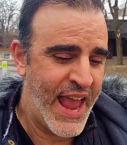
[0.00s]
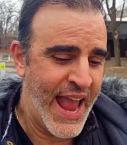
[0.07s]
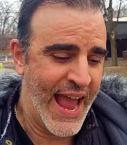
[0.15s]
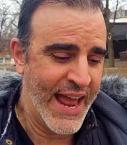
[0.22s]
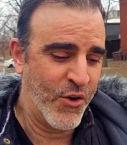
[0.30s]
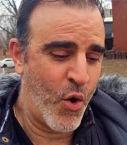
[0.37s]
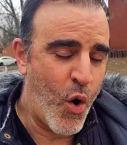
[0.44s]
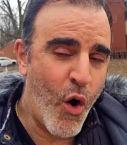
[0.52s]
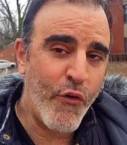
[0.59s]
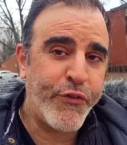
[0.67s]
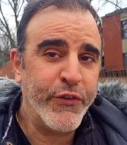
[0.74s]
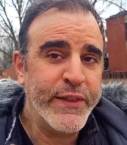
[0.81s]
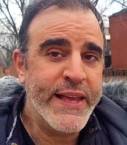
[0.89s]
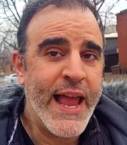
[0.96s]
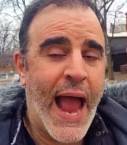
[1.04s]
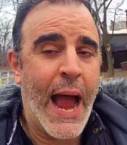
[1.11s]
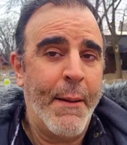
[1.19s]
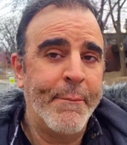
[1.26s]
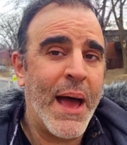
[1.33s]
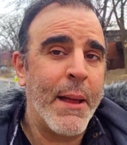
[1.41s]
and hopefully
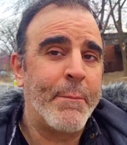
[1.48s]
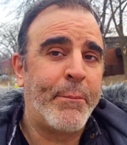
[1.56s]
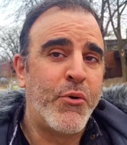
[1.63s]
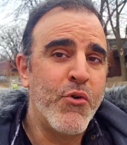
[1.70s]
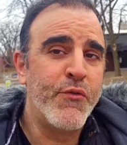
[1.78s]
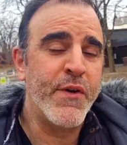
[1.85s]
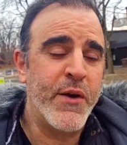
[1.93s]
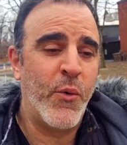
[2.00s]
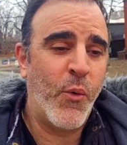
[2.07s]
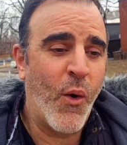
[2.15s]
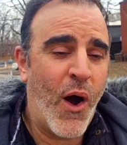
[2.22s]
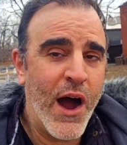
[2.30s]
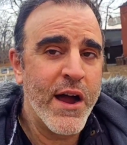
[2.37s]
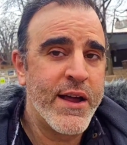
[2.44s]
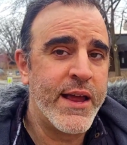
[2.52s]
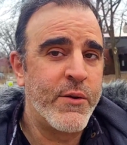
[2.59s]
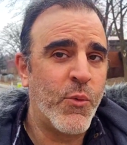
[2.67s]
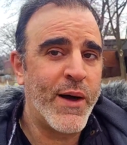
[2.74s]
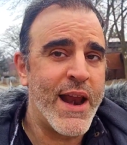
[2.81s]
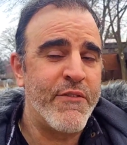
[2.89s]
I'm not proven wrong
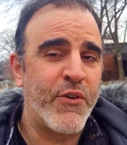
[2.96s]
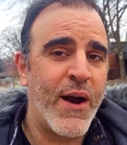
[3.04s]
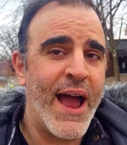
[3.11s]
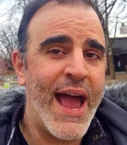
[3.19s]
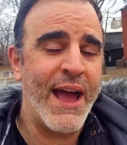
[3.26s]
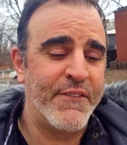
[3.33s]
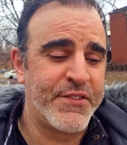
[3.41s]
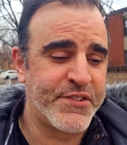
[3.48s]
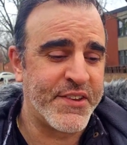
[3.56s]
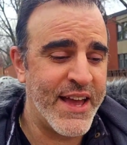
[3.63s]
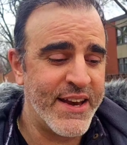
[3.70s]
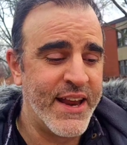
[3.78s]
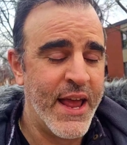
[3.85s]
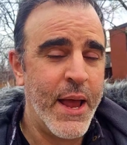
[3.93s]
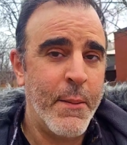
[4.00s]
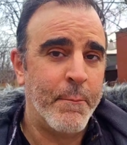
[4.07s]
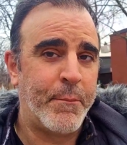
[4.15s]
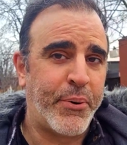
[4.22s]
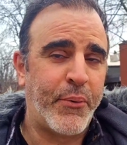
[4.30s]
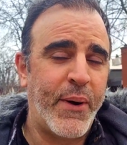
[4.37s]
in whatever I have said
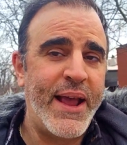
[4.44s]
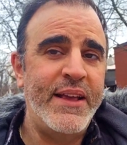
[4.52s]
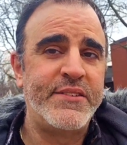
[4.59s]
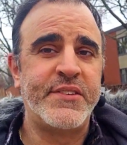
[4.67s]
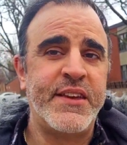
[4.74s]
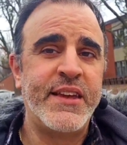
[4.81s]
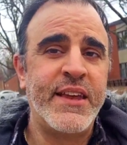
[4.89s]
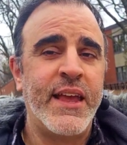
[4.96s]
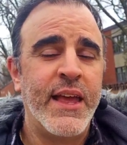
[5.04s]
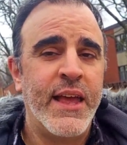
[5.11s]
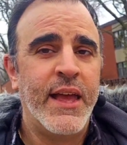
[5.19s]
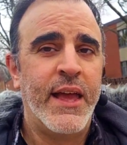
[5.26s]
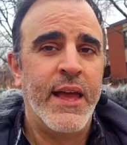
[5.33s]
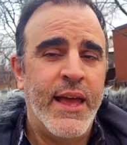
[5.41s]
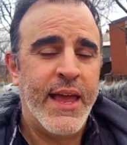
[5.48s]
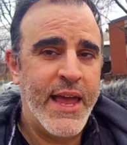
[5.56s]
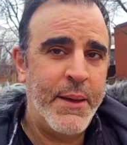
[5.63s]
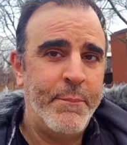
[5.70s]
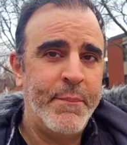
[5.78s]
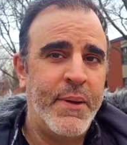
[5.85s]
praising
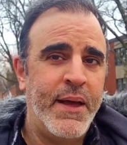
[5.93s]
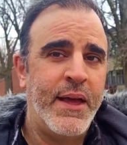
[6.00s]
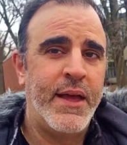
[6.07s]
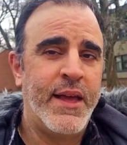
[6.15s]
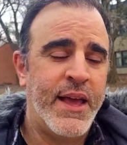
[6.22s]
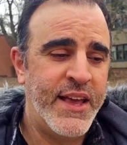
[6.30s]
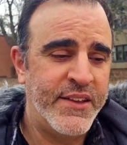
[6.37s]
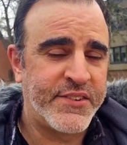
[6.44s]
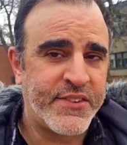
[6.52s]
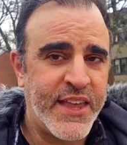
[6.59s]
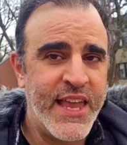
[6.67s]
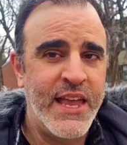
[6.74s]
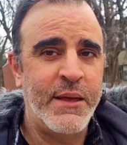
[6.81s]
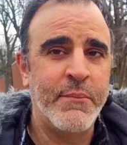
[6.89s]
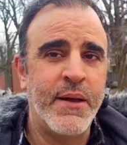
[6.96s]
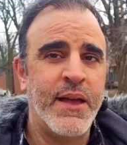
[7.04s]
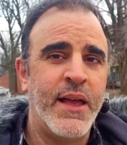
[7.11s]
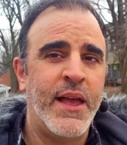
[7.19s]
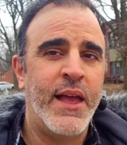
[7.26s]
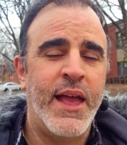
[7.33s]
him, his team,
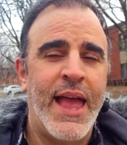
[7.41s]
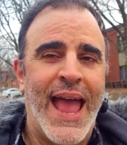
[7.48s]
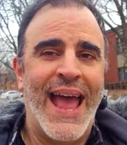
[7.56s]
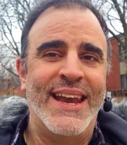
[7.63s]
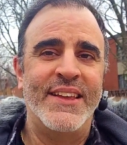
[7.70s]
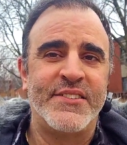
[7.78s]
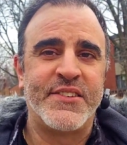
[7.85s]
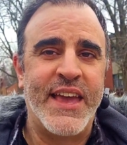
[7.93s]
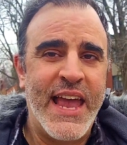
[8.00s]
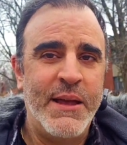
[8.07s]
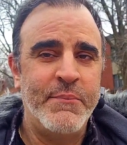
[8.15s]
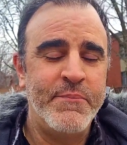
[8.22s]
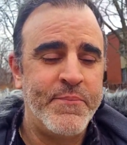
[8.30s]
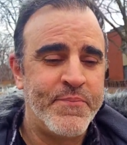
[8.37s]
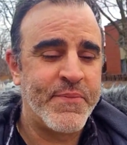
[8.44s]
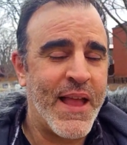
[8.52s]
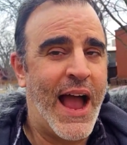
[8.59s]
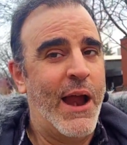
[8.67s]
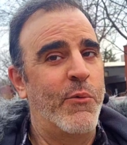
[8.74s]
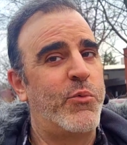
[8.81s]
and his game.
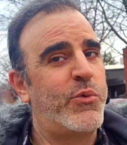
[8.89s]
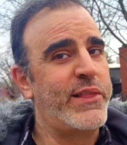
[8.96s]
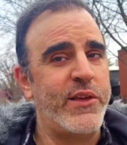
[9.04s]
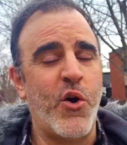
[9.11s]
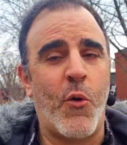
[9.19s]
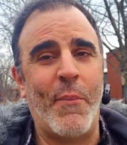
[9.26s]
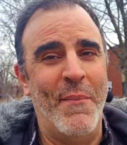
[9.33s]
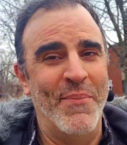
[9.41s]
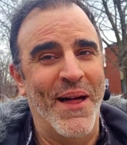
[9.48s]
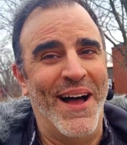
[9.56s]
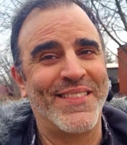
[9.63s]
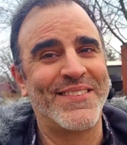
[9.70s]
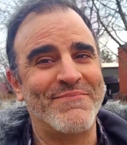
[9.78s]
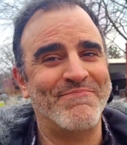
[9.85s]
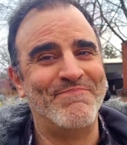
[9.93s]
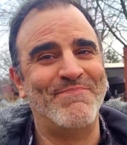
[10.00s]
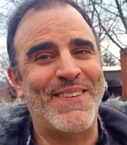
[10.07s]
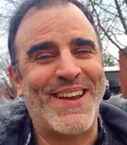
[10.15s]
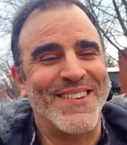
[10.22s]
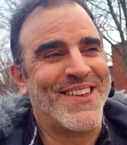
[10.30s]
I really hope I'm not,
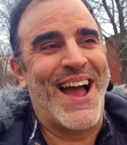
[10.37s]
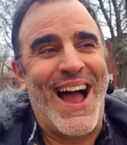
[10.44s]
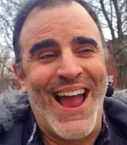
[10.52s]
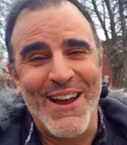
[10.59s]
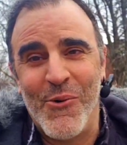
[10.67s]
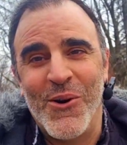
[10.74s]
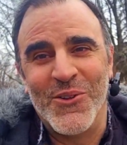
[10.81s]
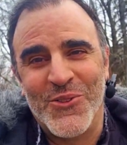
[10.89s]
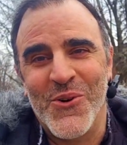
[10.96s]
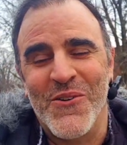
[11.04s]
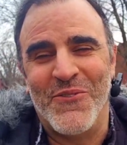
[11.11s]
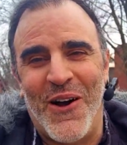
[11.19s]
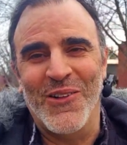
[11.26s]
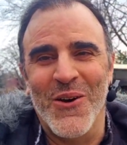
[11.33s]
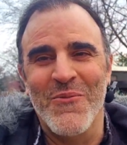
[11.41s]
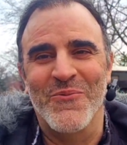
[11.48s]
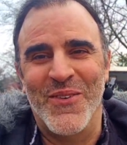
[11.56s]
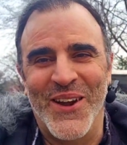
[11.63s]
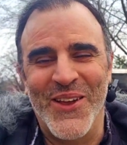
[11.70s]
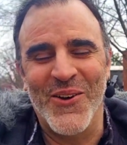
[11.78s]
because I will do a follow-up
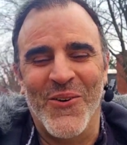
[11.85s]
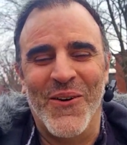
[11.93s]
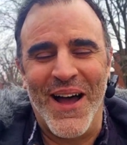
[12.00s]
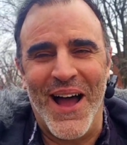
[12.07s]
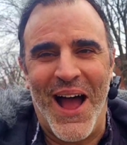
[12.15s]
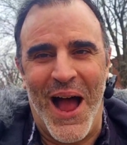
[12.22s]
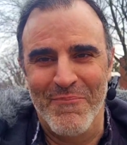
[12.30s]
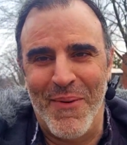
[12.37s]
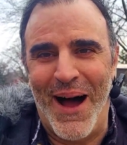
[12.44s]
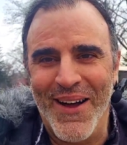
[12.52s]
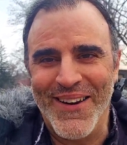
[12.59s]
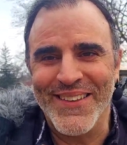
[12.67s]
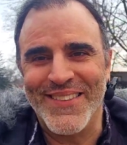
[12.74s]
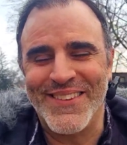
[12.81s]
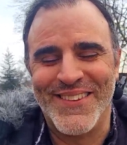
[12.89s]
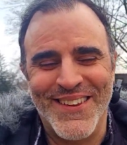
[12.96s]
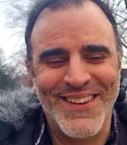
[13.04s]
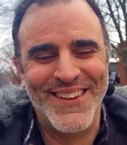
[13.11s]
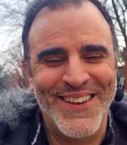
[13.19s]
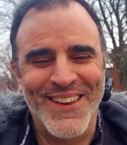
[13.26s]
video about it.
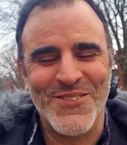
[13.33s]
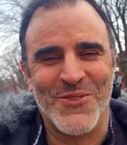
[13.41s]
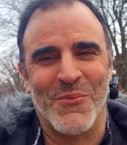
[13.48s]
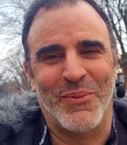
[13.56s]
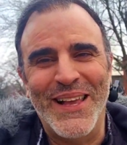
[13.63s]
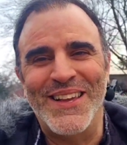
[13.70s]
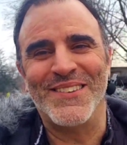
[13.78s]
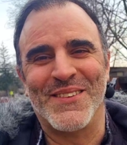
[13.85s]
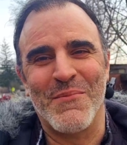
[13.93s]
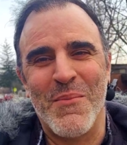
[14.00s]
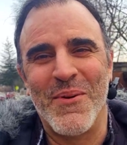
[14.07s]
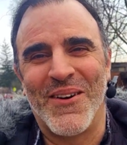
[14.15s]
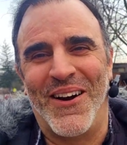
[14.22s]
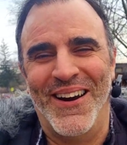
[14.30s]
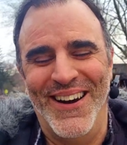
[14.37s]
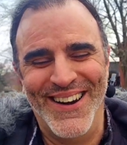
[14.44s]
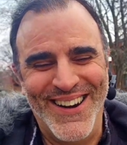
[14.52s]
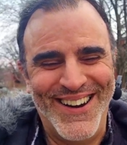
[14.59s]
So please, Abubakar,